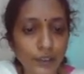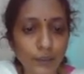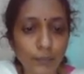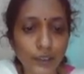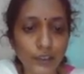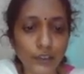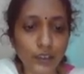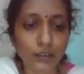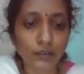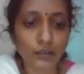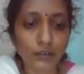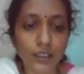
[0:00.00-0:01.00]
imaging,
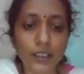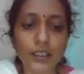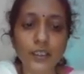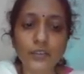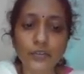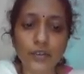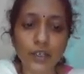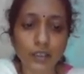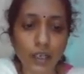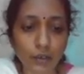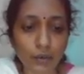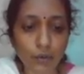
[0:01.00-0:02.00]
industrial
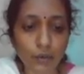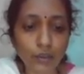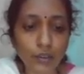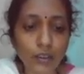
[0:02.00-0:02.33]
control,